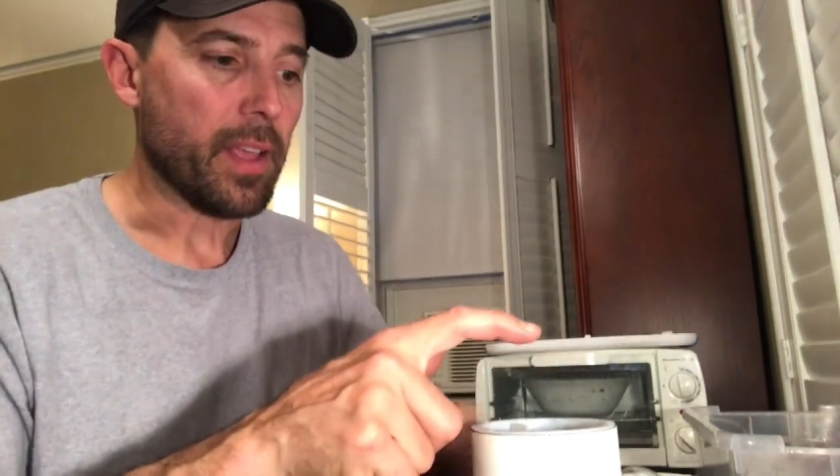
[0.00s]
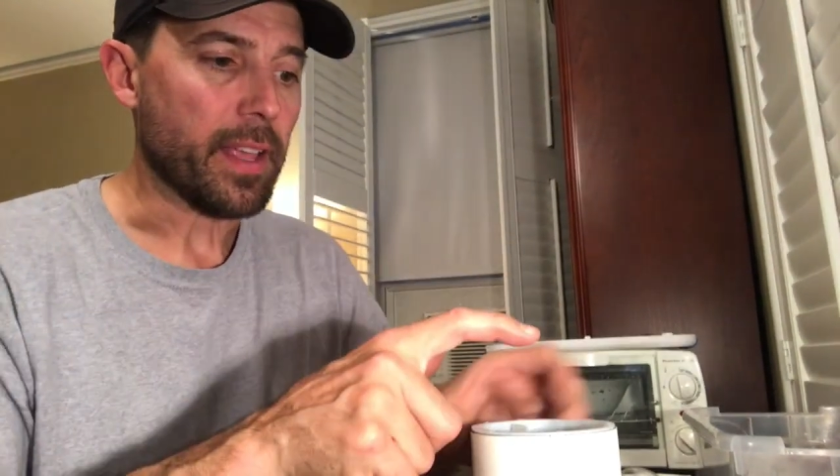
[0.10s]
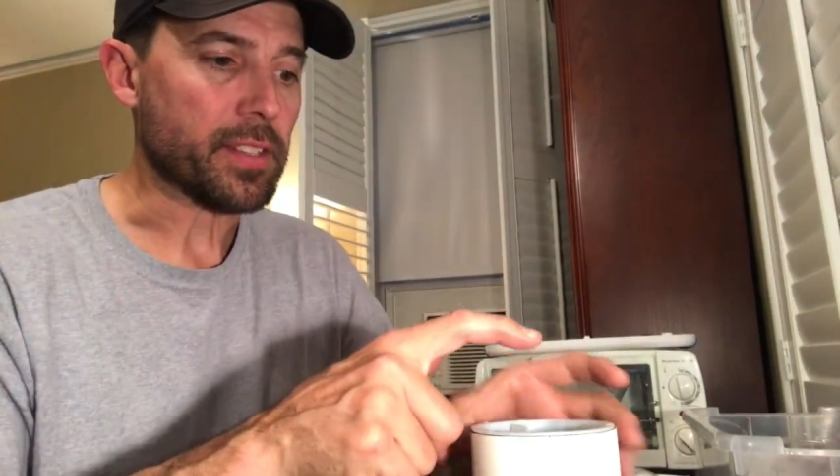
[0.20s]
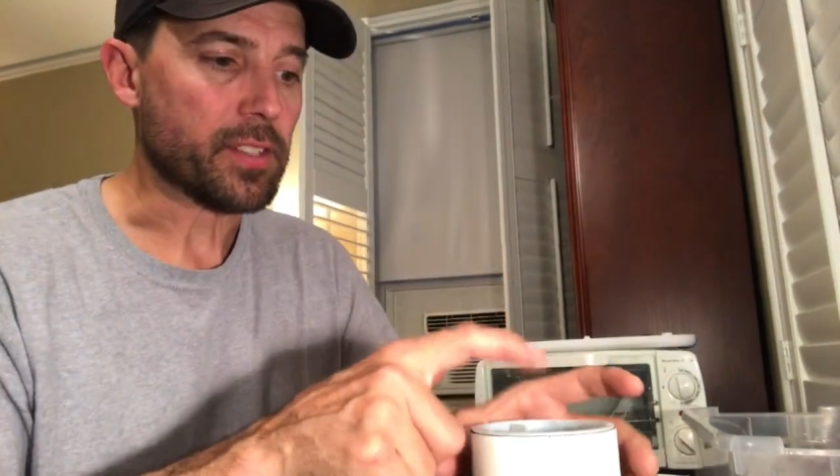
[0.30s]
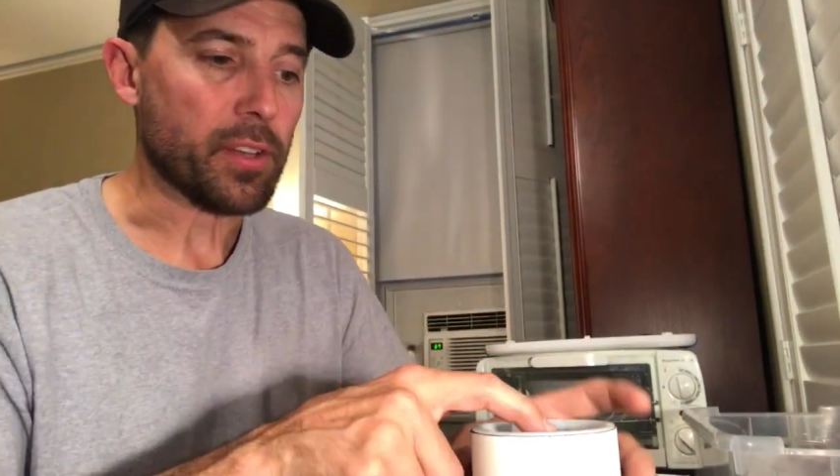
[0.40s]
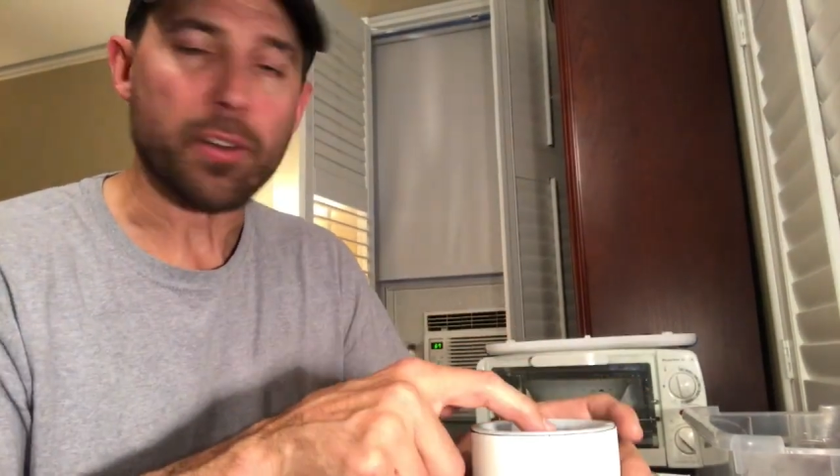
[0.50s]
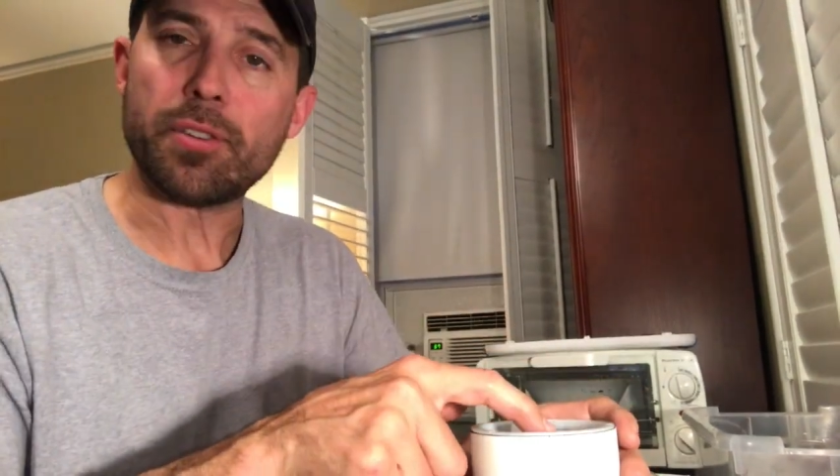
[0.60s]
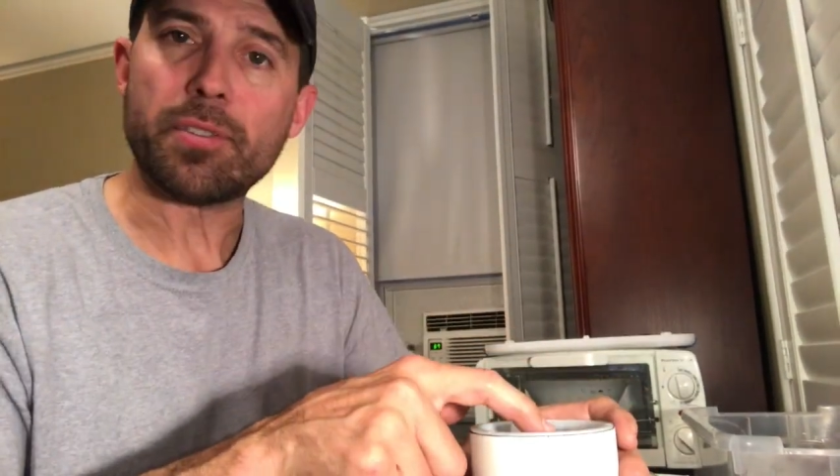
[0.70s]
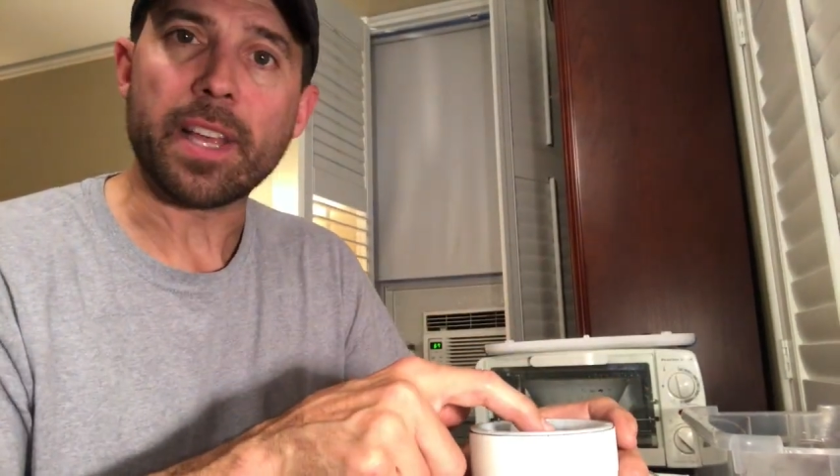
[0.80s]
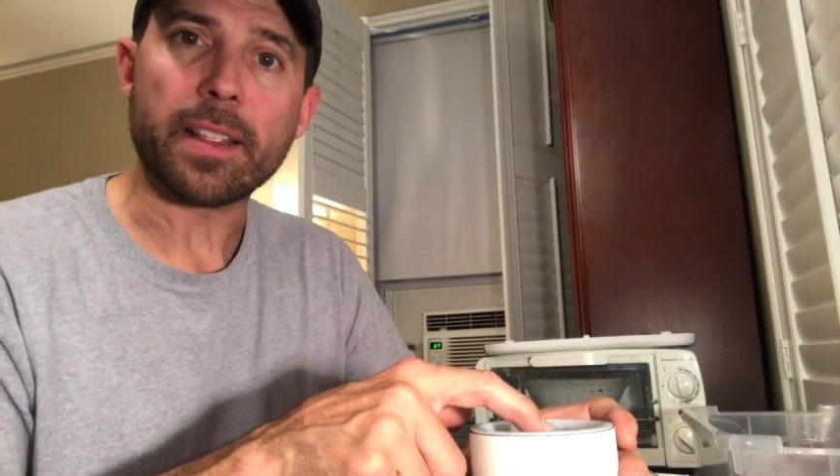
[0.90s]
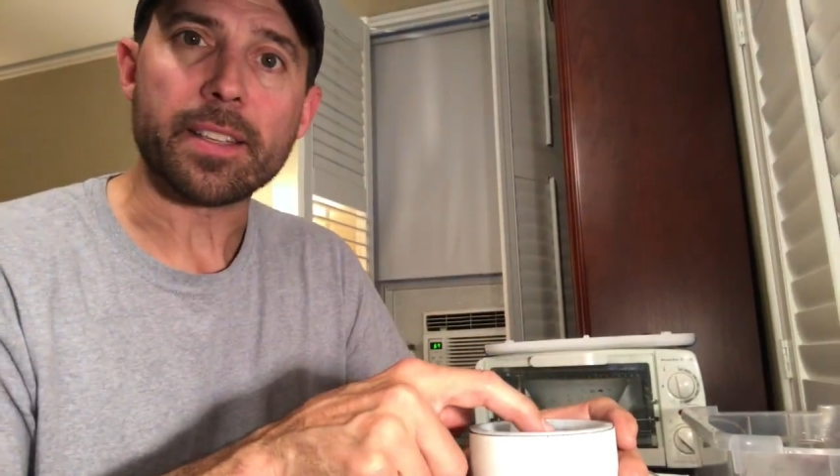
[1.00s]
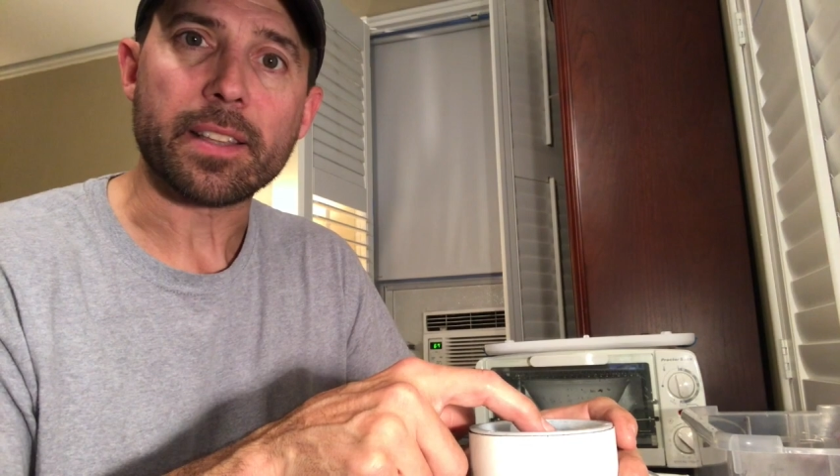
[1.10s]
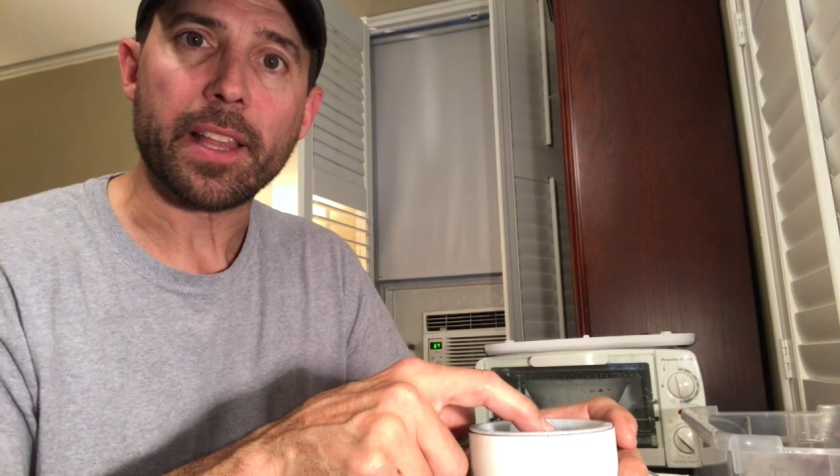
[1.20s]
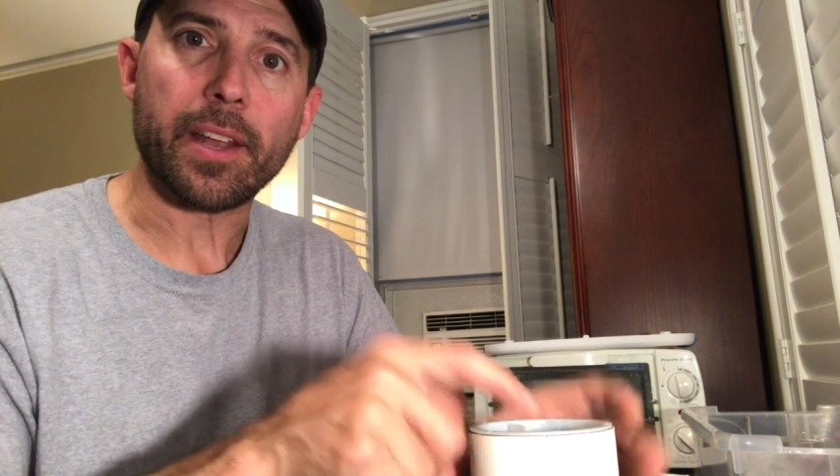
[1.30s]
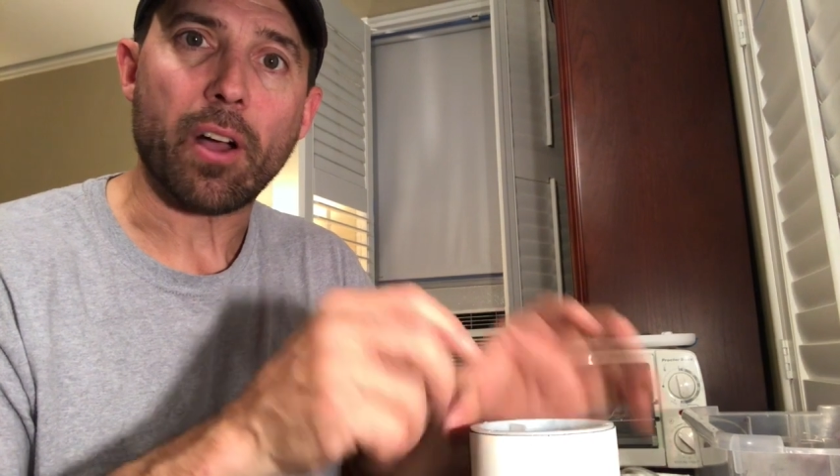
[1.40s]
as soon as you take this
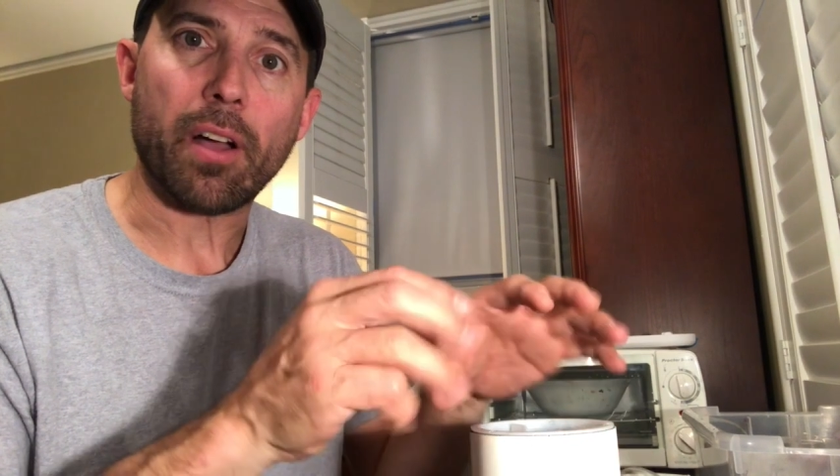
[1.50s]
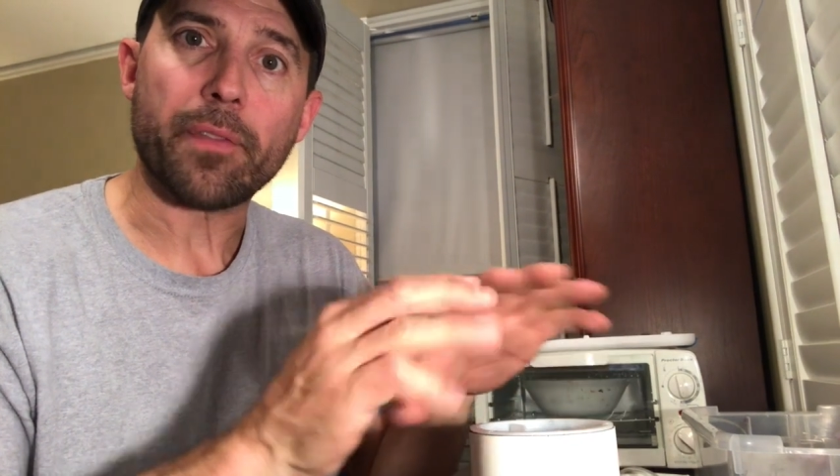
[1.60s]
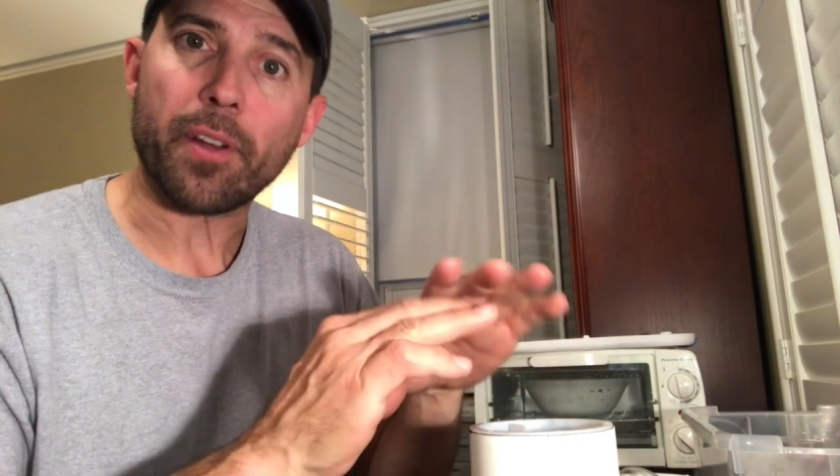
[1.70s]
lid off,